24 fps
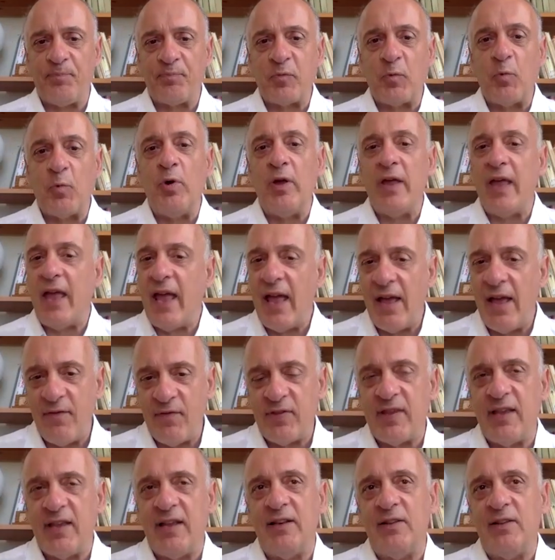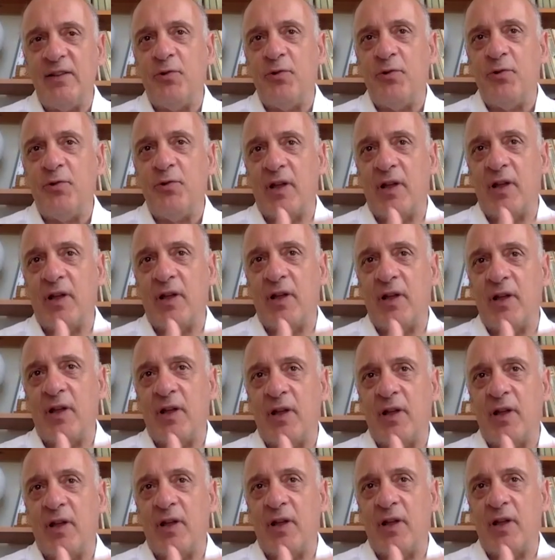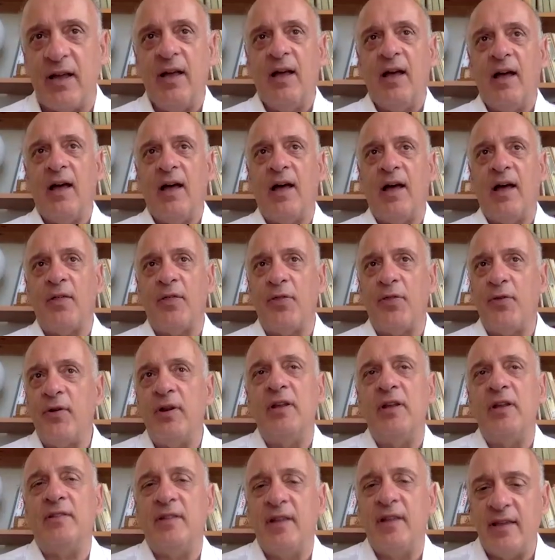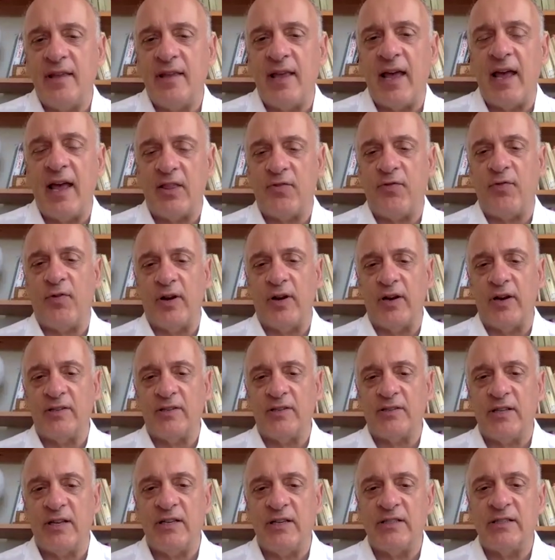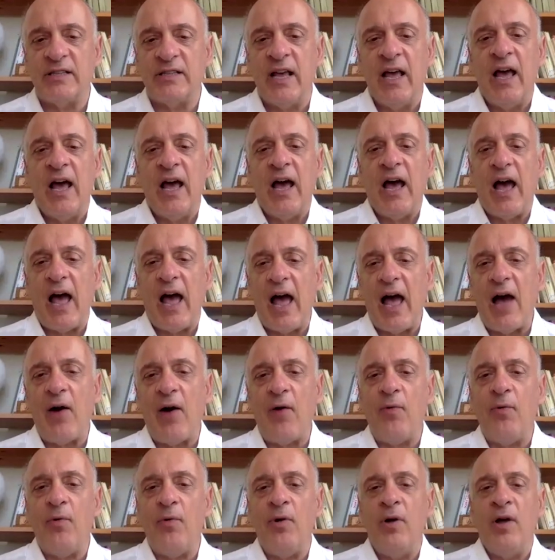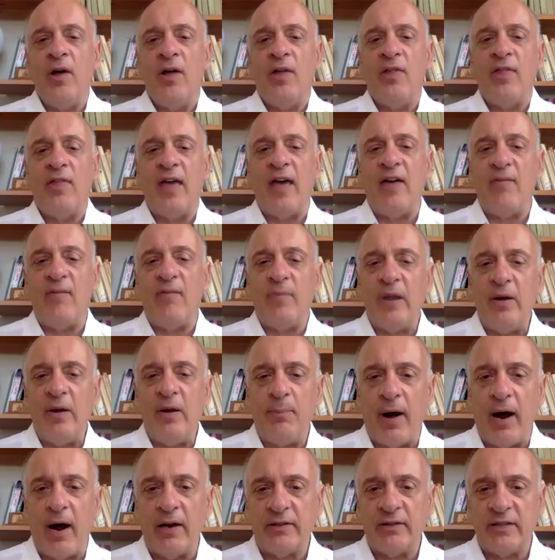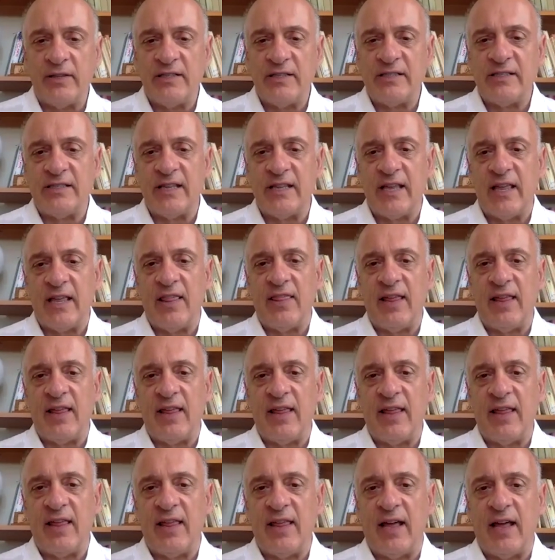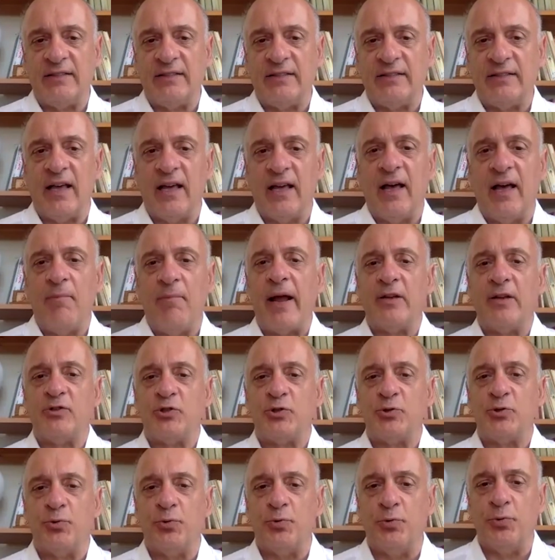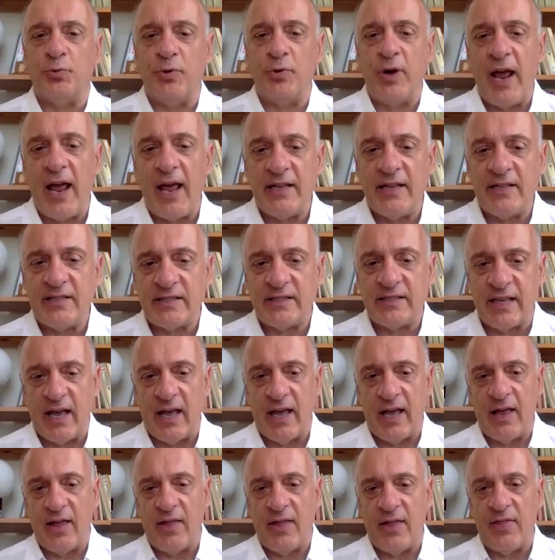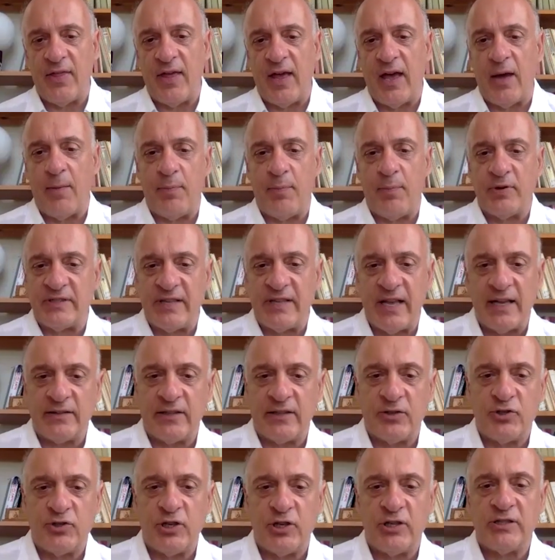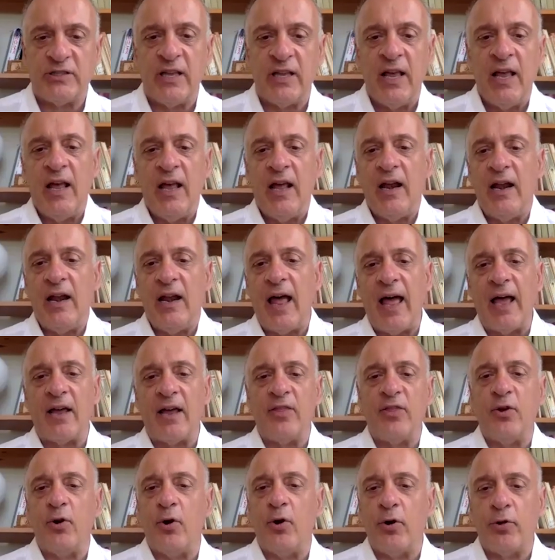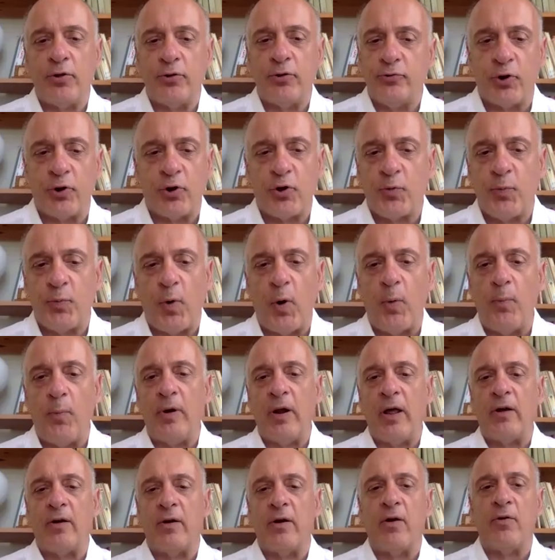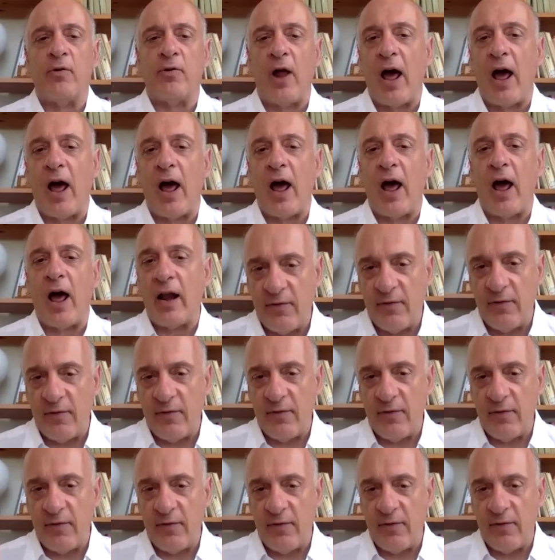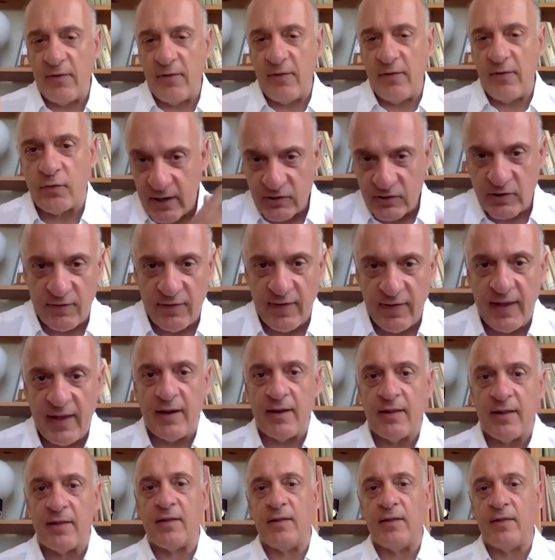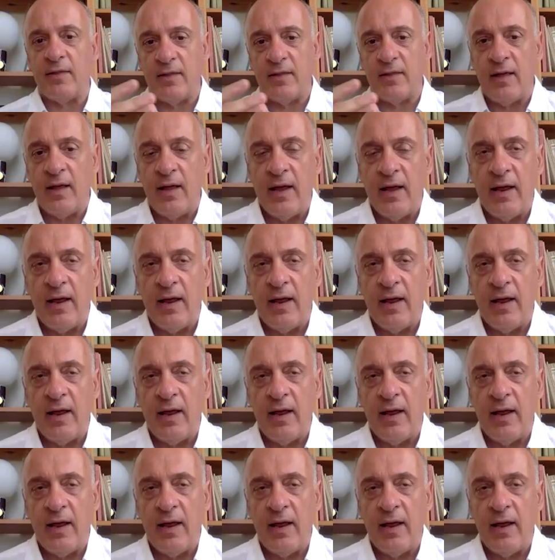We have seen during the last 3 decades, for instance, how there have been parties that managed to raise their percentages, like the Orthodox Popular Rally, for instance, of Karadziaferis in